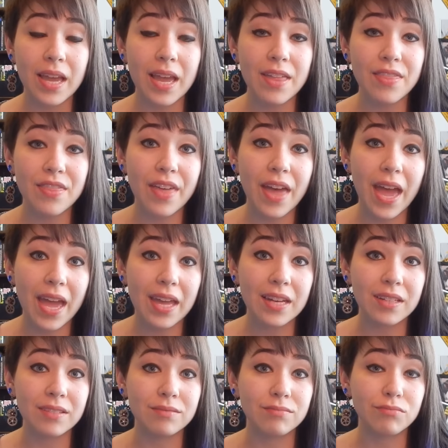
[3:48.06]

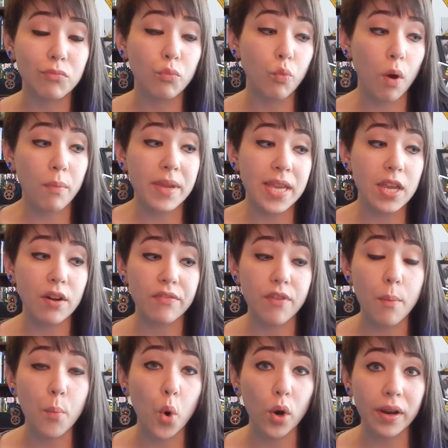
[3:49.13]
then what we hear
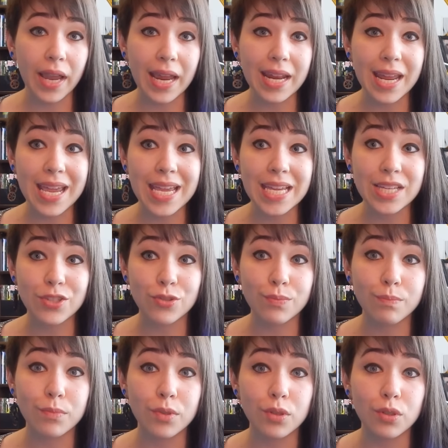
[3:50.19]
from Morgan is,
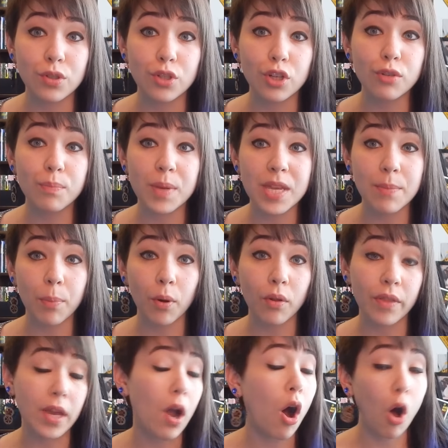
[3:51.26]
good people,
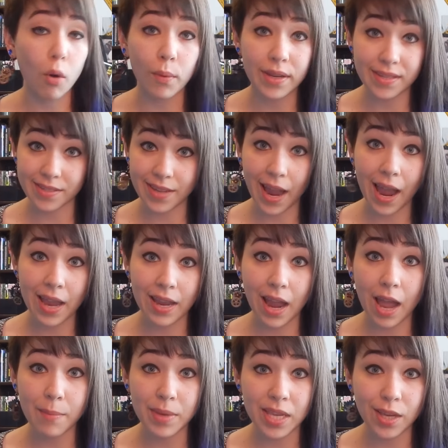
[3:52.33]
they always die.
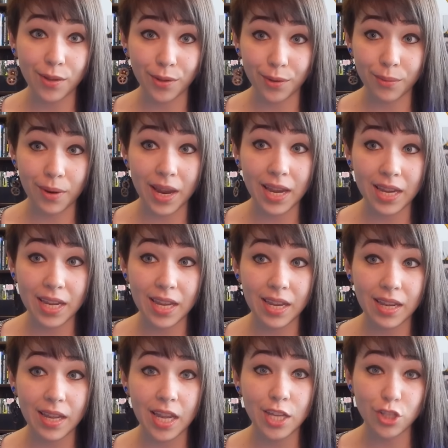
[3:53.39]
I'm a killer, Rick,
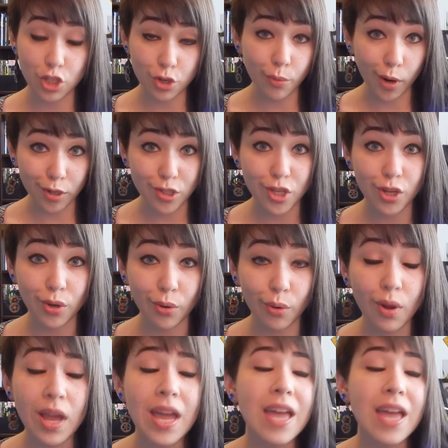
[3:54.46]
and you are too.